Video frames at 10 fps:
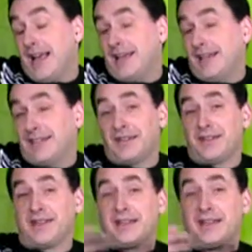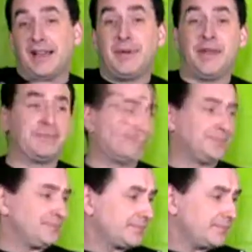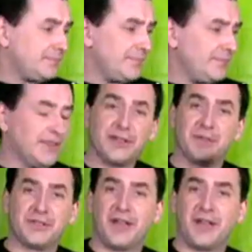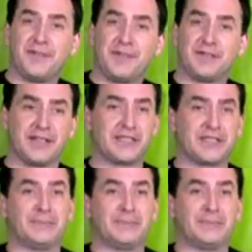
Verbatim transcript: And another thing, I mean, there was often like